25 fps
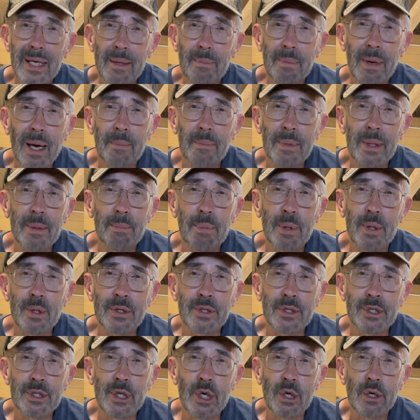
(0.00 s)
about me
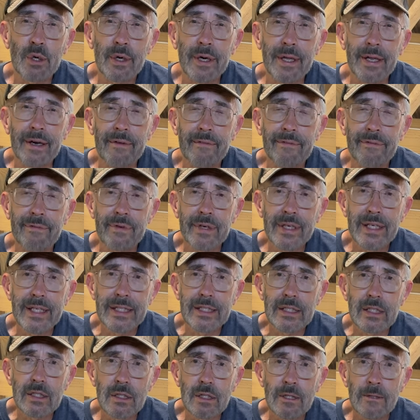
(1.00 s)
putting dirt in a
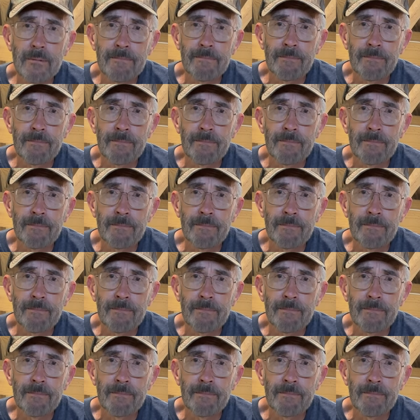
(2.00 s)
freezer,